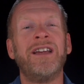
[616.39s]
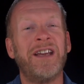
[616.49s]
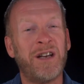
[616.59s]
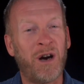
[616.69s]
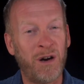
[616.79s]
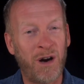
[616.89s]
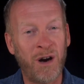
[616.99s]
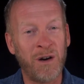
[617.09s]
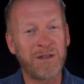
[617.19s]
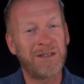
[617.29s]
in our
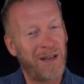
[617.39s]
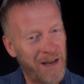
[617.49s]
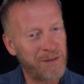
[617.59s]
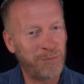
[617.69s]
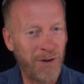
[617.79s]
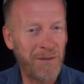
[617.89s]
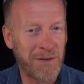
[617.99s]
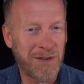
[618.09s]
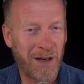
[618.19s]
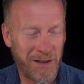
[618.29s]
hearts, as
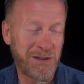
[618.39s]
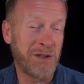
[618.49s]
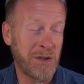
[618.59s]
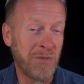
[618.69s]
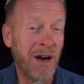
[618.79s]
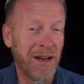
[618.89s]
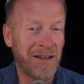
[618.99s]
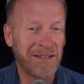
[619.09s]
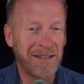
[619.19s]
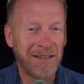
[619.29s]
prophesied in Jeremiah.